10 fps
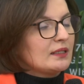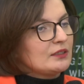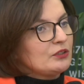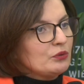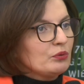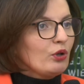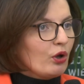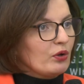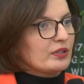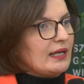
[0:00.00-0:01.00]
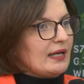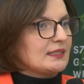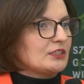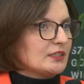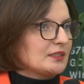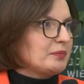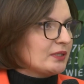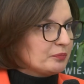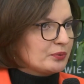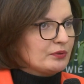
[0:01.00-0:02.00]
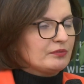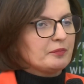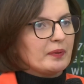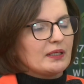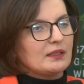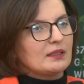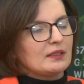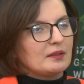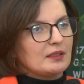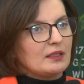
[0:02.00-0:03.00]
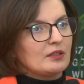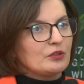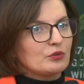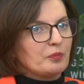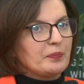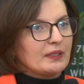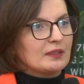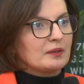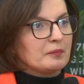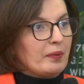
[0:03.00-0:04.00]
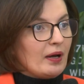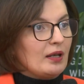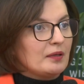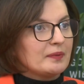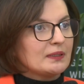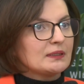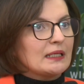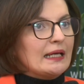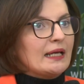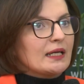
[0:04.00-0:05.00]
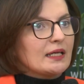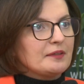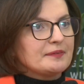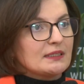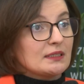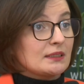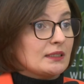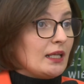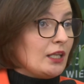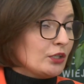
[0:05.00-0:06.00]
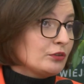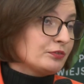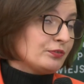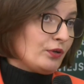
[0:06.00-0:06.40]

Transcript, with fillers: the new law that has just been approved by the uh, European Parliament gives us a lot of